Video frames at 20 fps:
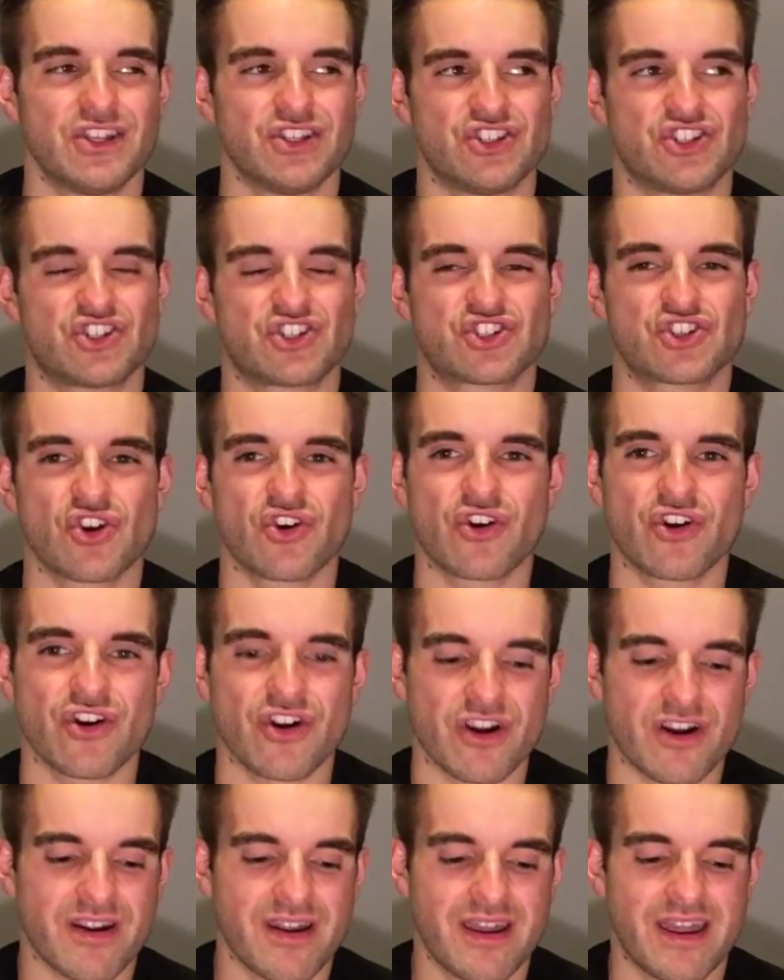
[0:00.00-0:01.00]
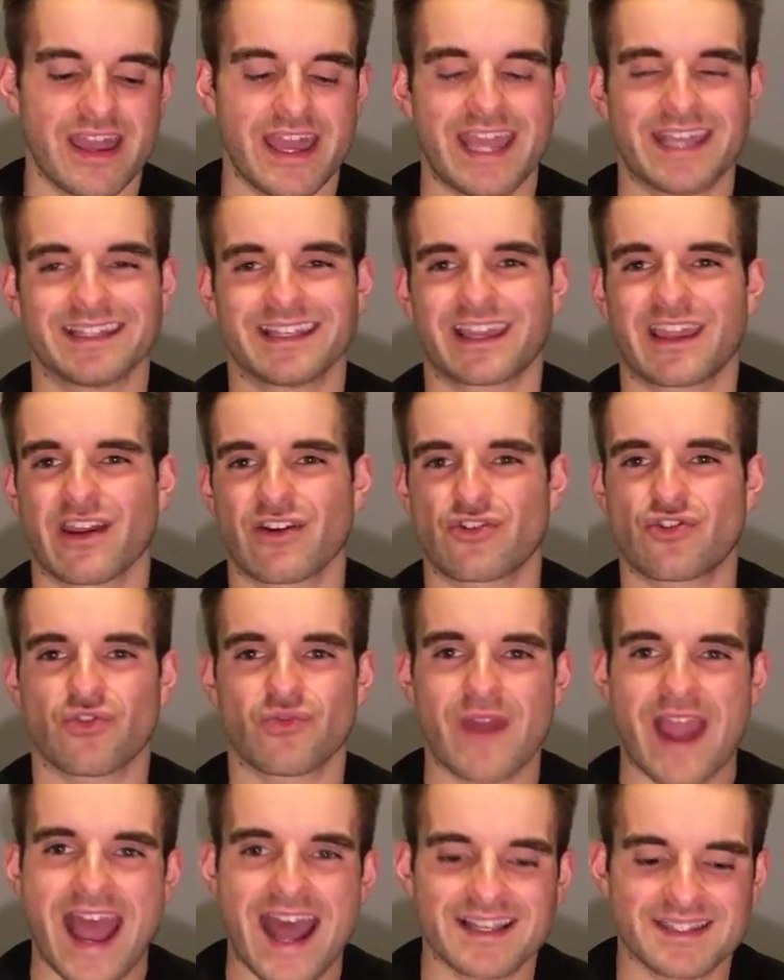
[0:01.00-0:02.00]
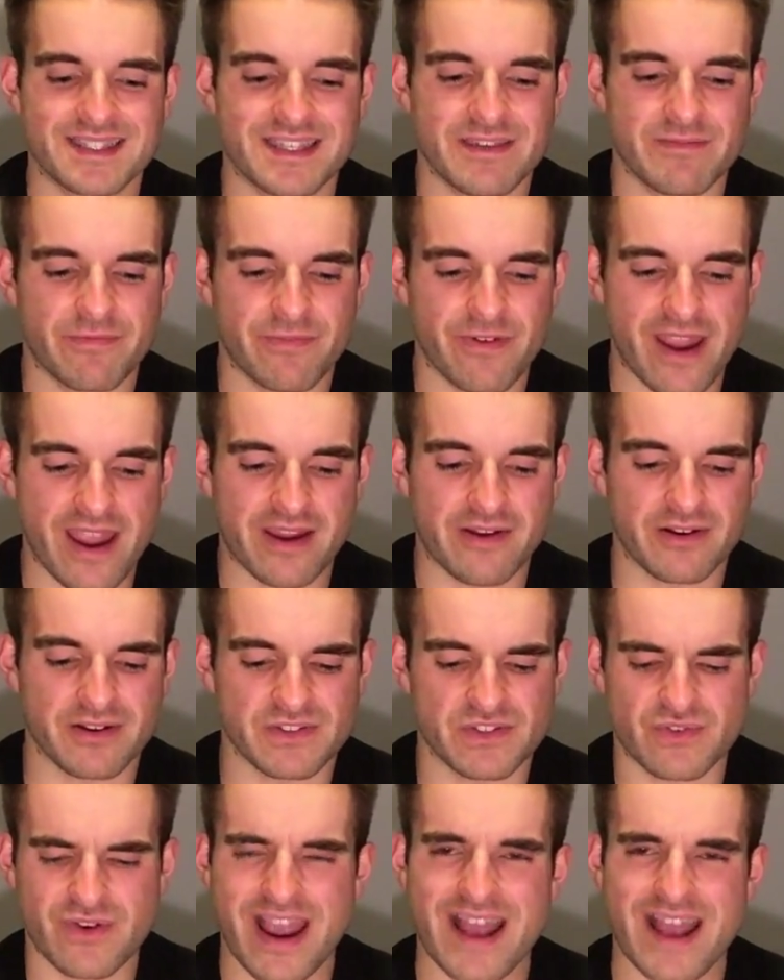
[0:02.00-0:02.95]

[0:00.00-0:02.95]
and sugar and like a grassy fragrance,